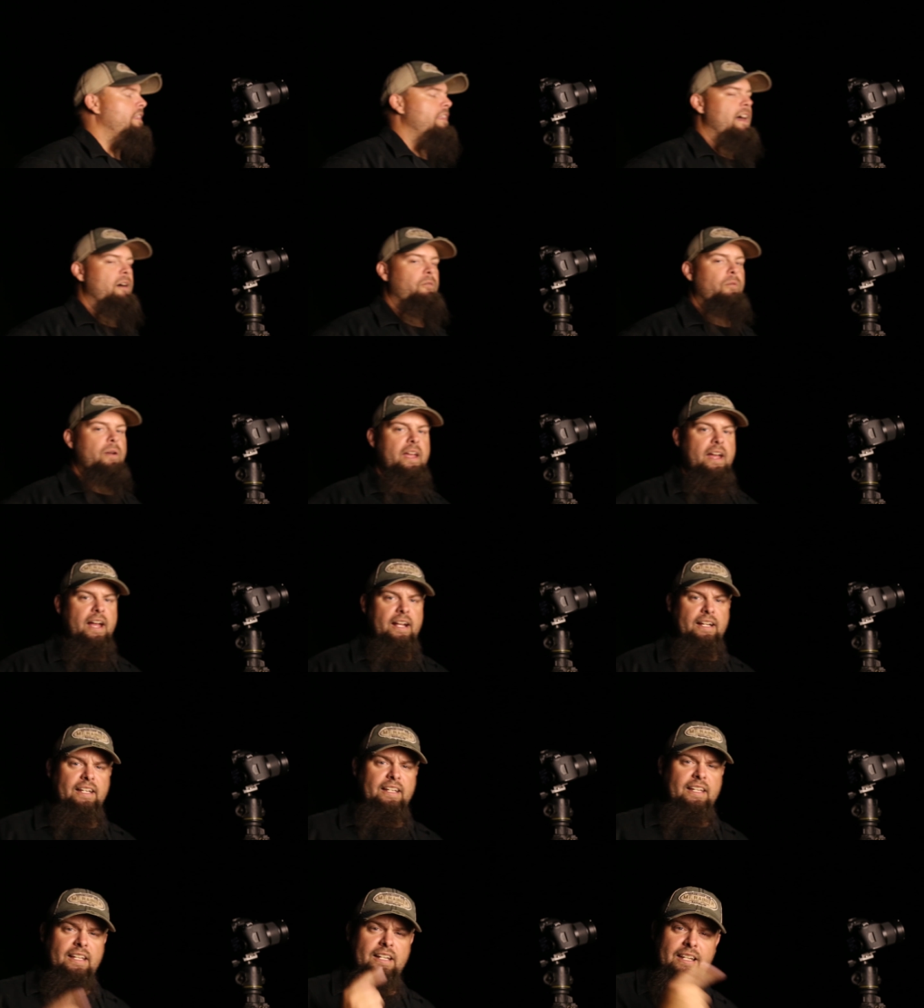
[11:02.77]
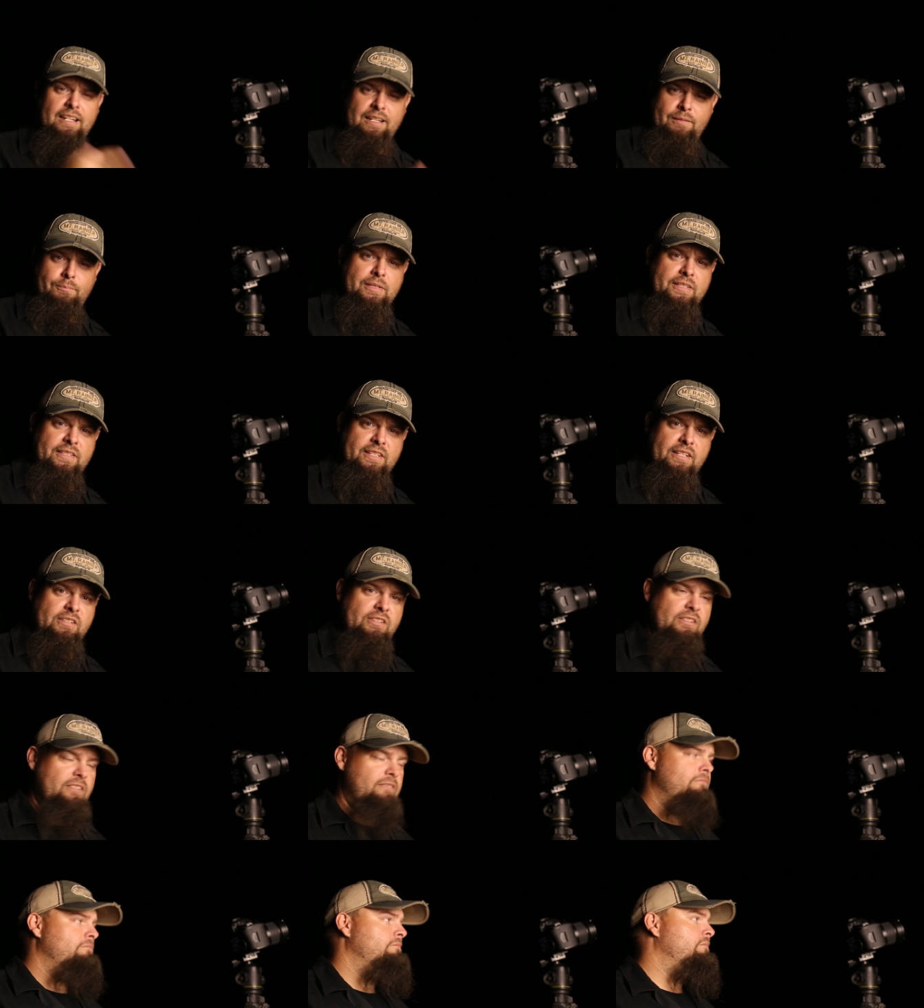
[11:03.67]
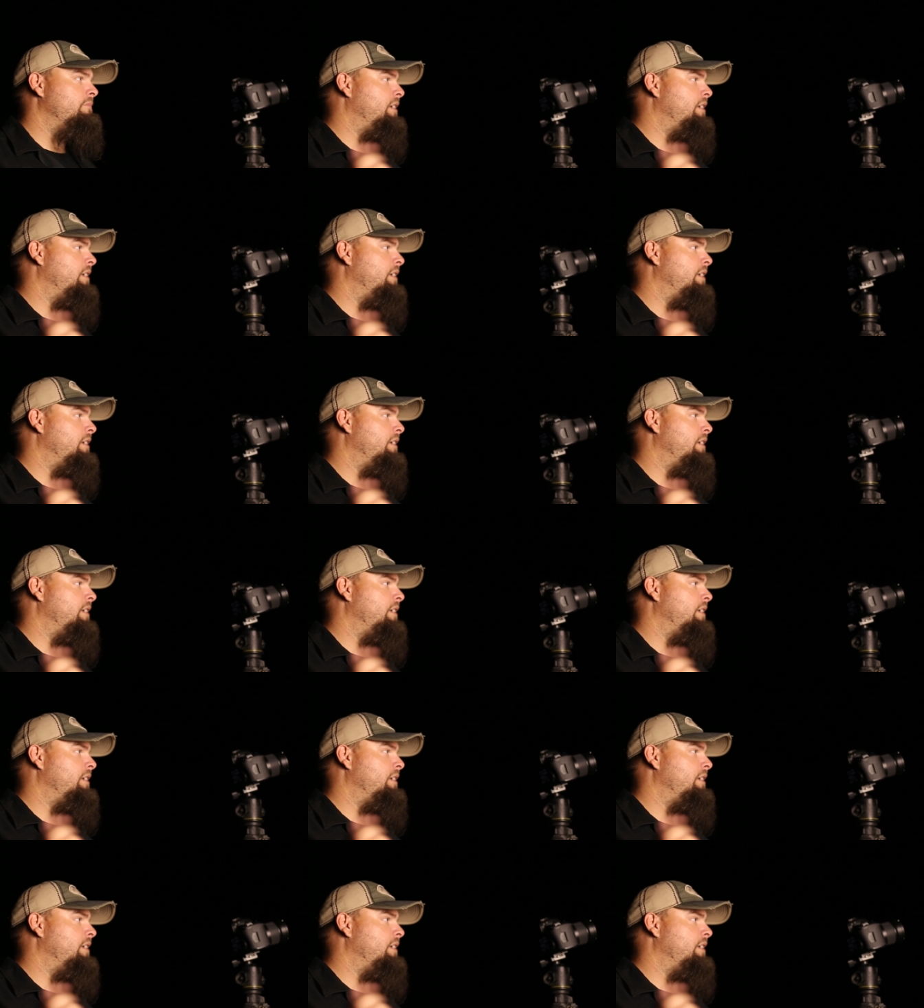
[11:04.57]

That way I can get into position